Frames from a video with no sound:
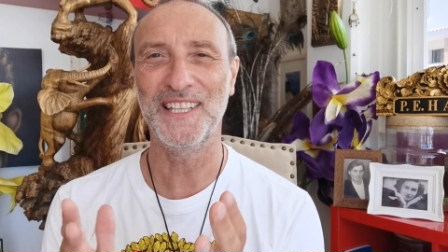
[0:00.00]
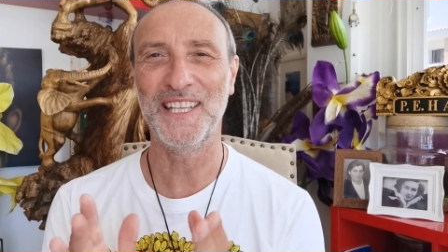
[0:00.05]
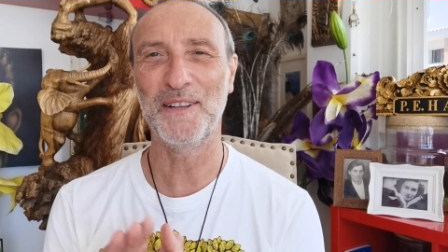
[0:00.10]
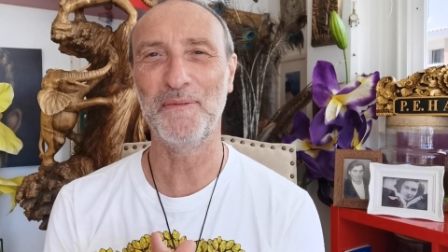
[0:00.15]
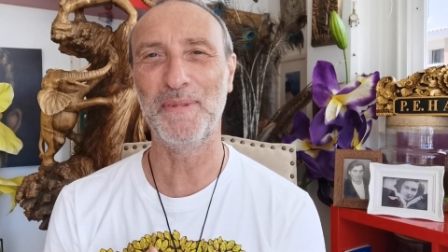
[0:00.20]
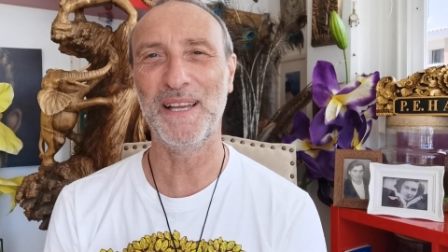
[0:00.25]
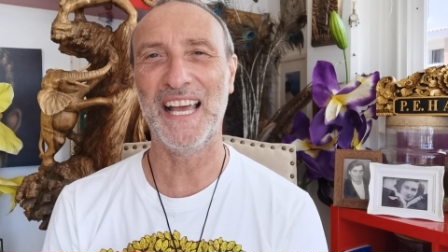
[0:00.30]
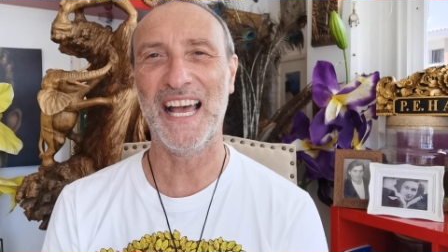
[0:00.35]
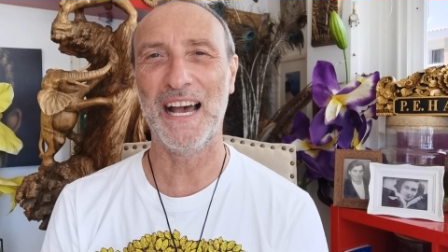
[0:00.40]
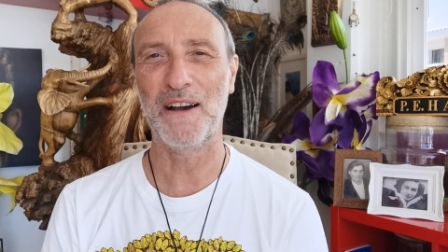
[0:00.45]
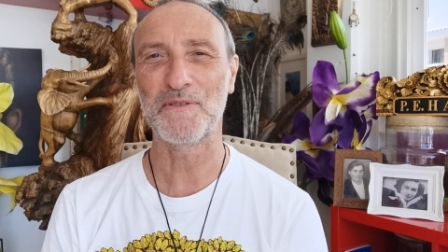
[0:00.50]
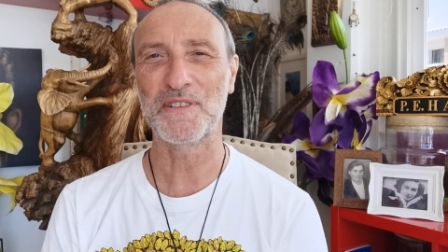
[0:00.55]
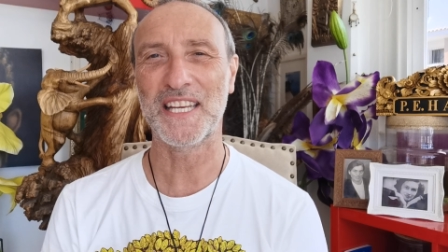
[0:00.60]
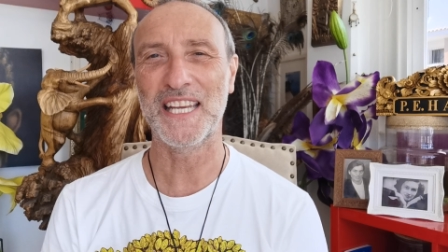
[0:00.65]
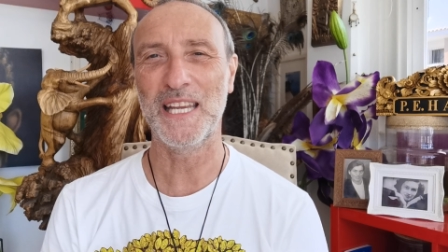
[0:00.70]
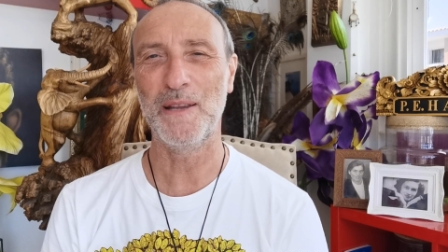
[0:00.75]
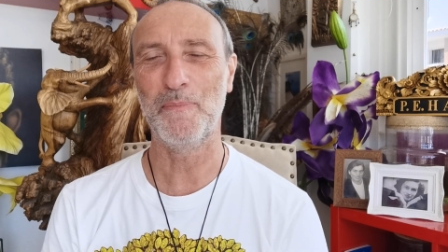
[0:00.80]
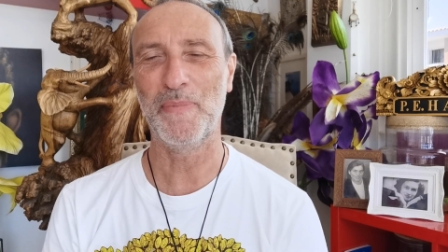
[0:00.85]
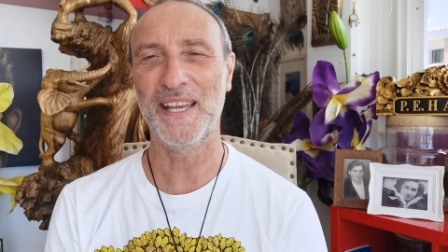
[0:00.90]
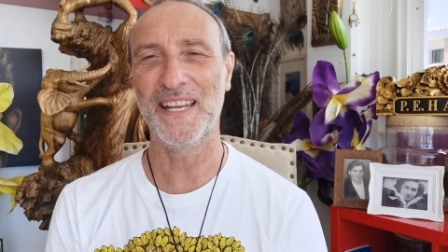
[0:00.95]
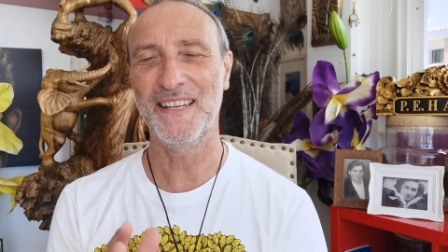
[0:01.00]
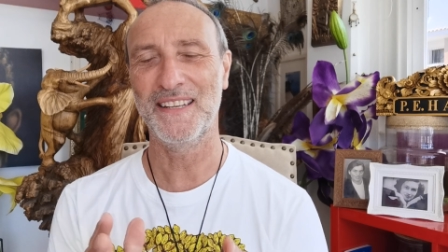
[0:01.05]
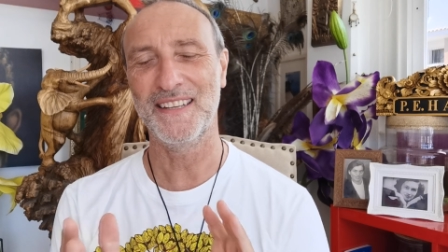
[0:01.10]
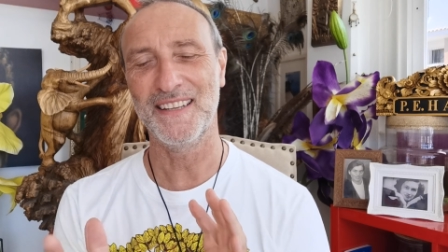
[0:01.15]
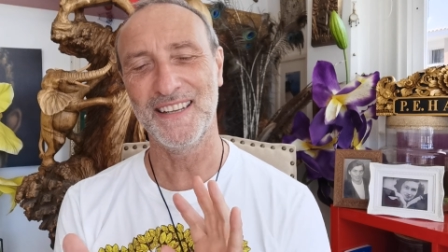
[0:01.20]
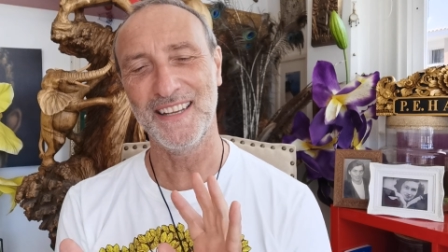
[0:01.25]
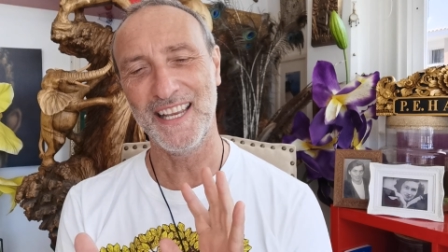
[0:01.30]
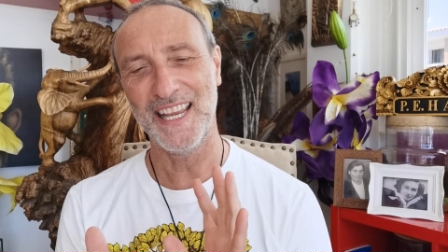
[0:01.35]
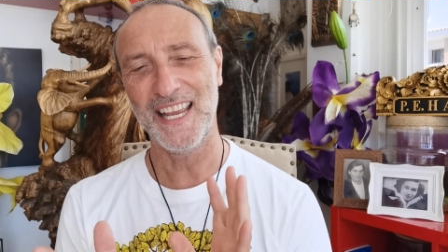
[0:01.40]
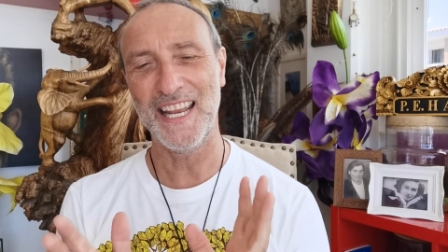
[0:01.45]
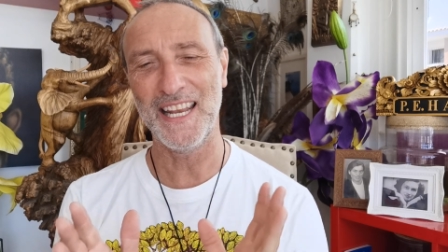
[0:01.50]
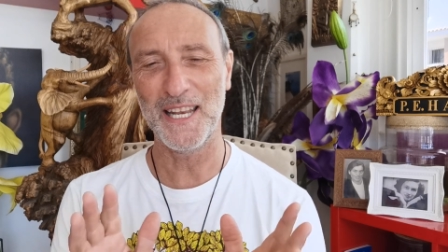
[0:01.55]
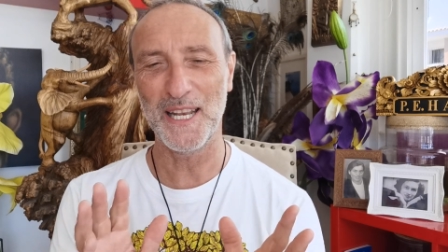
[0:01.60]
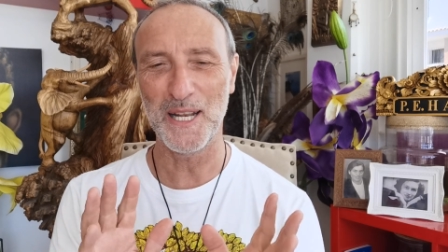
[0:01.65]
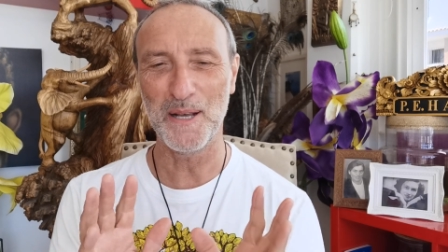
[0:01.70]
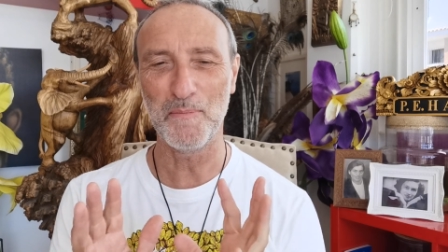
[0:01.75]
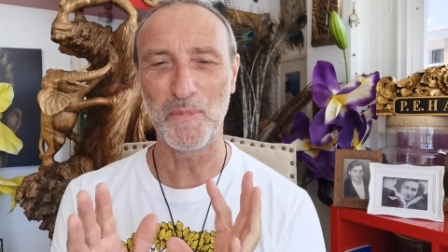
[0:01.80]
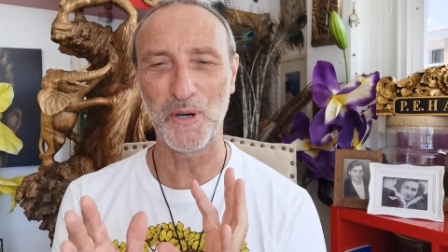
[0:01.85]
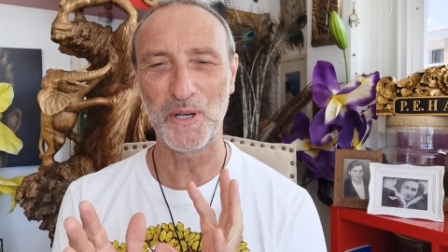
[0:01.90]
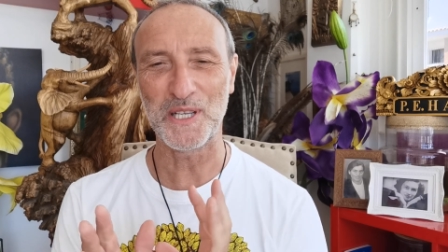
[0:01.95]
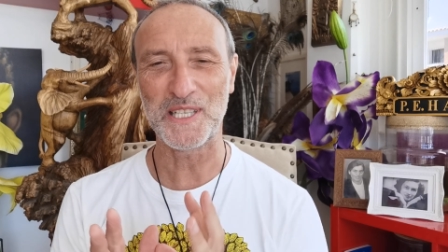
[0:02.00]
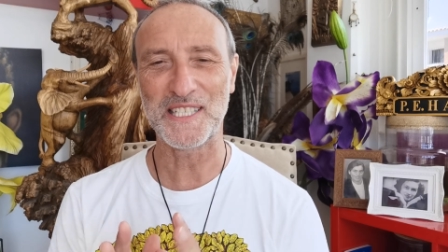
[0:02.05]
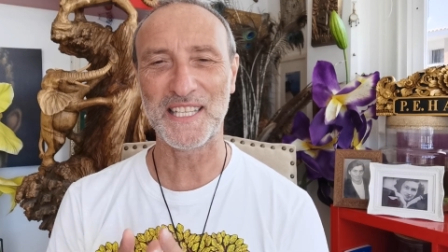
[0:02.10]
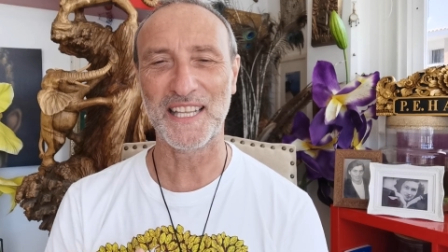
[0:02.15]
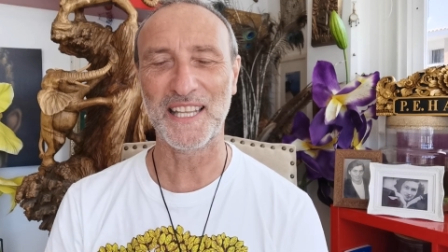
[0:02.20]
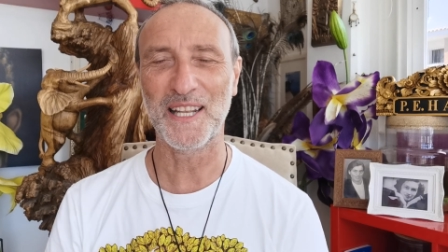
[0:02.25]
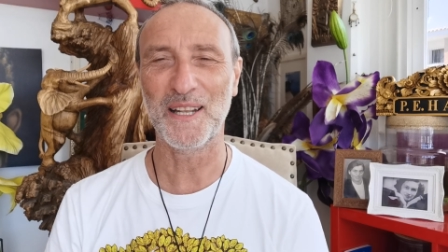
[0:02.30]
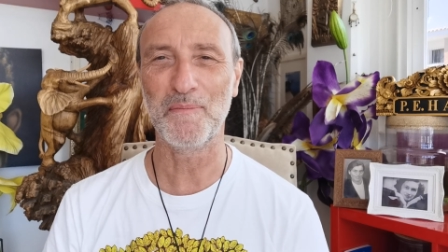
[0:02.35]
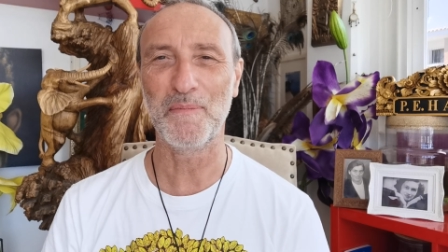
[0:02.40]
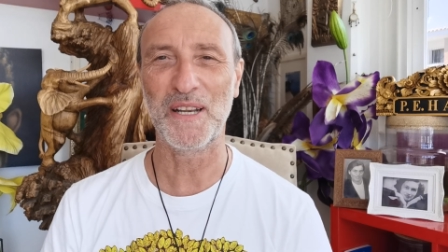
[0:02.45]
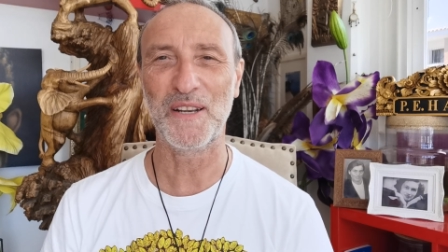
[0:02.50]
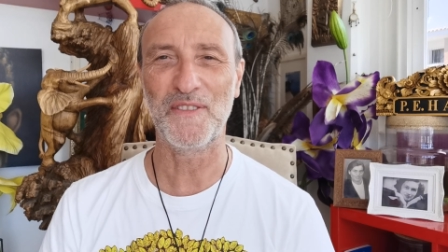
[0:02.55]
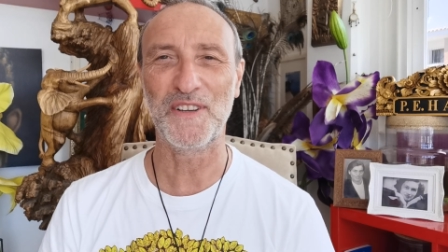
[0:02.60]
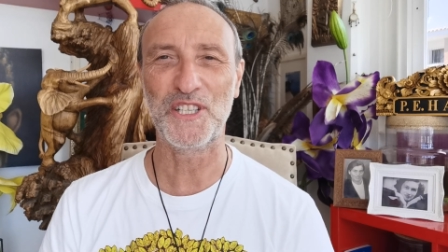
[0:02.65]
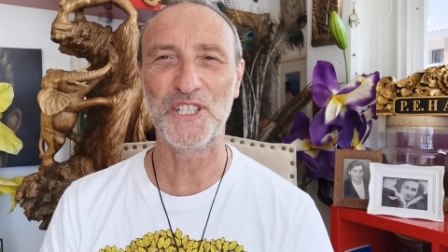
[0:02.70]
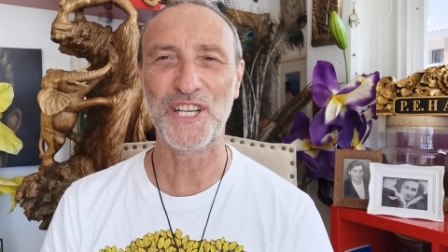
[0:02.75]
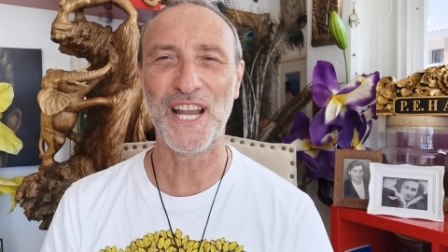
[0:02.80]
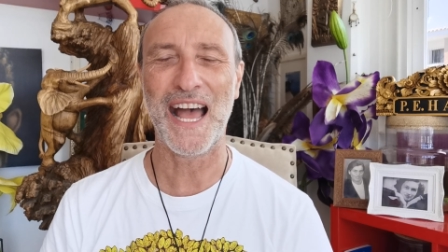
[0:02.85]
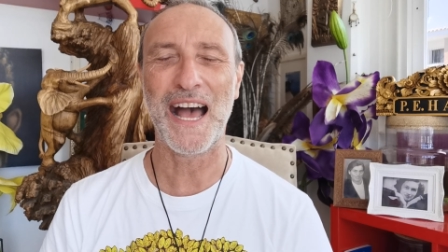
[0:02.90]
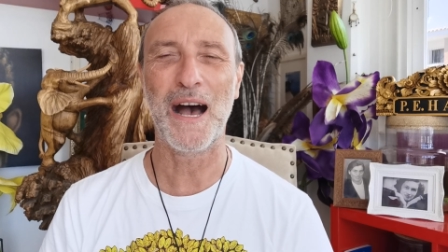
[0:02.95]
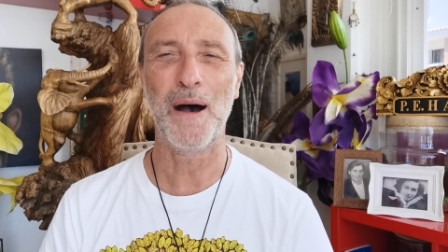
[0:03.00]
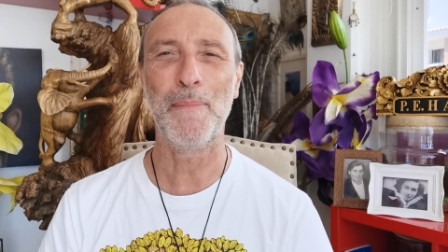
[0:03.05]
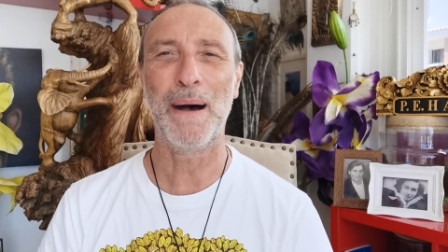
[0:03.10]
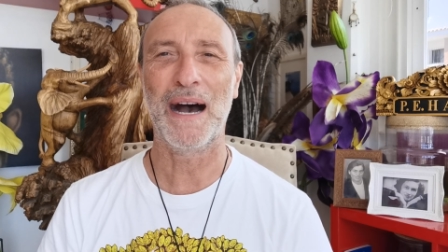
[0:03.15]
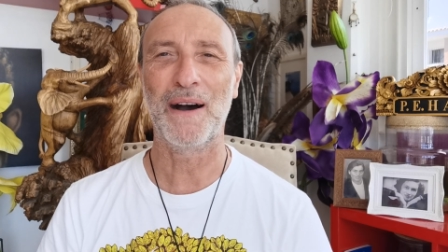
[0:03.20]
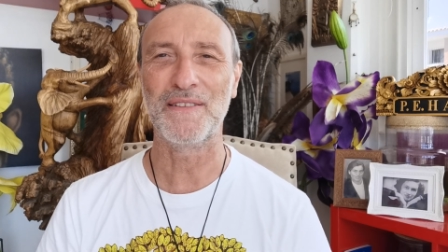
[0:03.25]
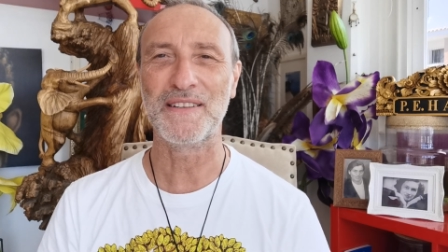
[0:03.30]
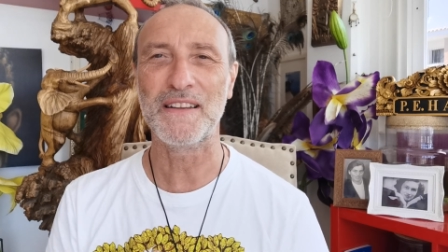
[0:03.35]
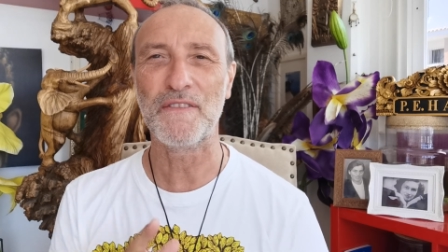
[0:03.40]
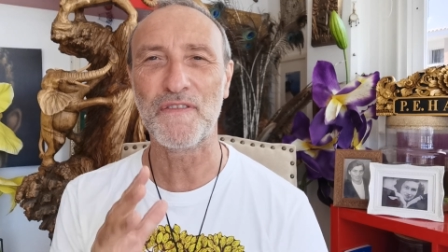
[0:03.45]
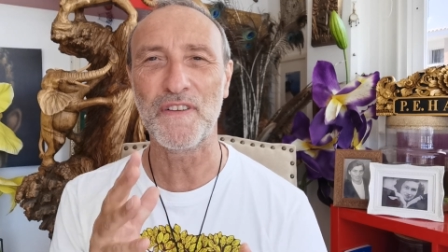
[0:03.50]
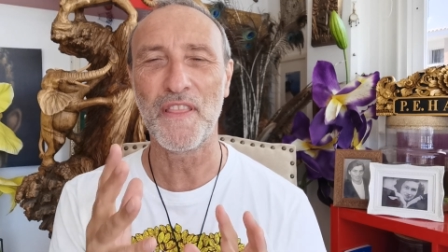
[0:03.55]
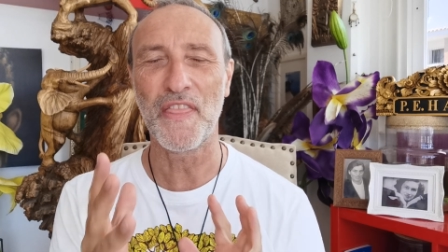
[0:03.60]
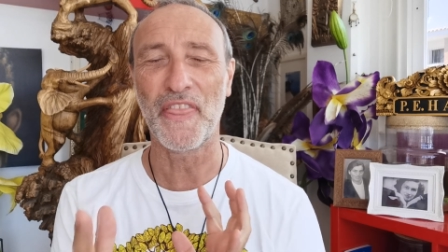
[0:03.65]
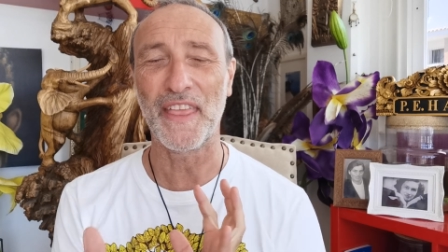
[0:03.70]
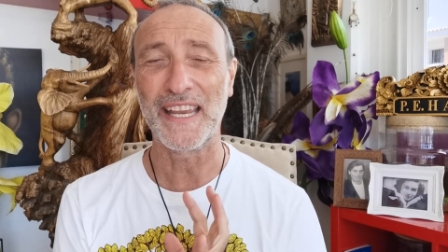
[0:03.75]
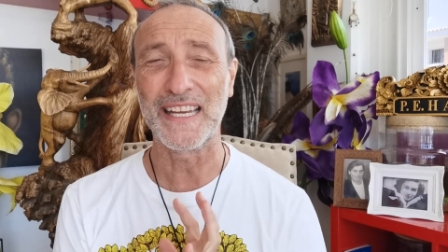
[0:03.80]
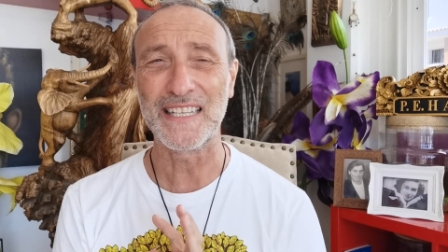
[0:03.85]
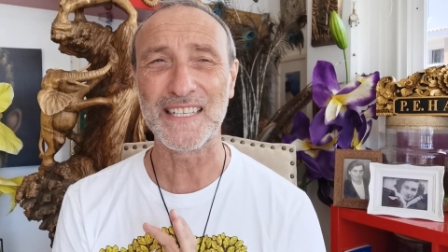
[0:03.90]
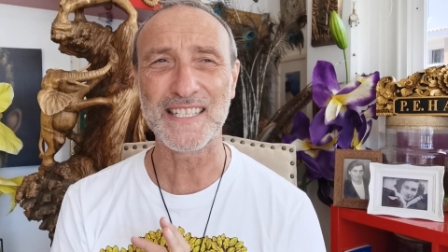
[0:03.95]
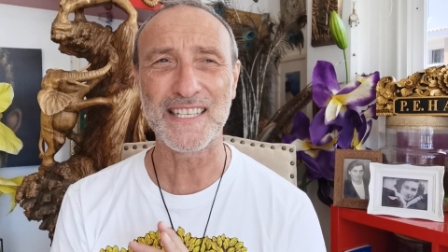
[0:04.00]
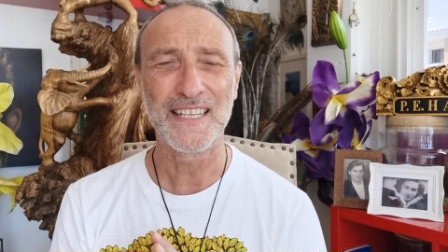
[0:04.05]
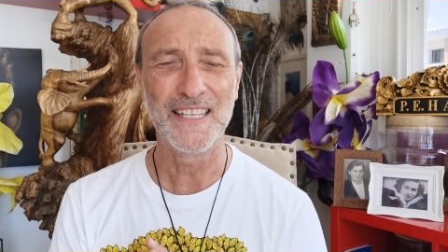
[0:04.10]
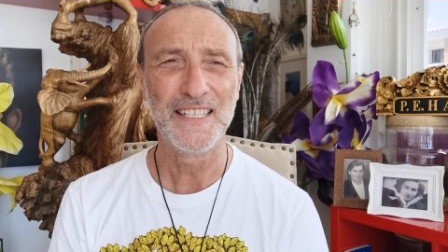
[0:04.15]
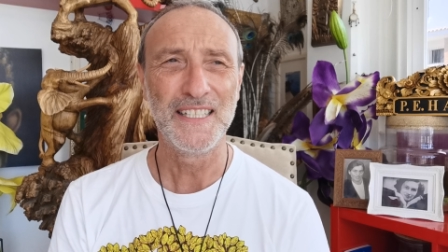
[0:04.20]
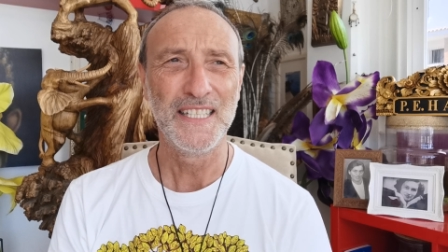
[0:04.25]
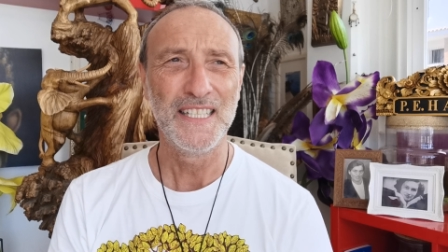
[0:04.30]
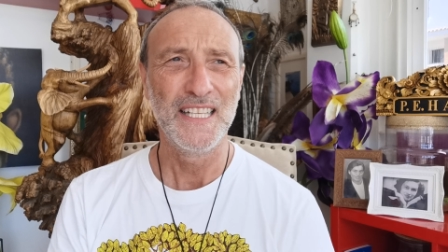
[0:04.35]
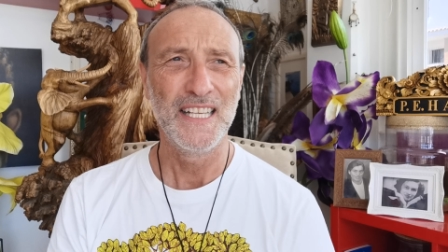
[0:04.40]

A little bit of housekeeping, in and amongst a little bit of a chat about different things.